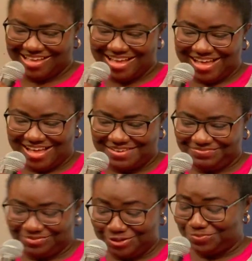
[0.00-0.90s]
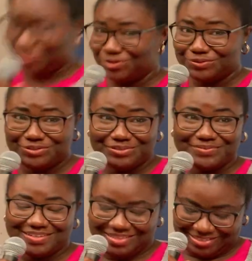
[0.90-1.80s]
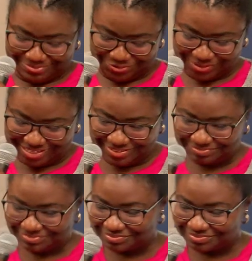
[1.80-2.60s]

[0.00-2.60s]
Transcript: Hope you're all doing well this morning.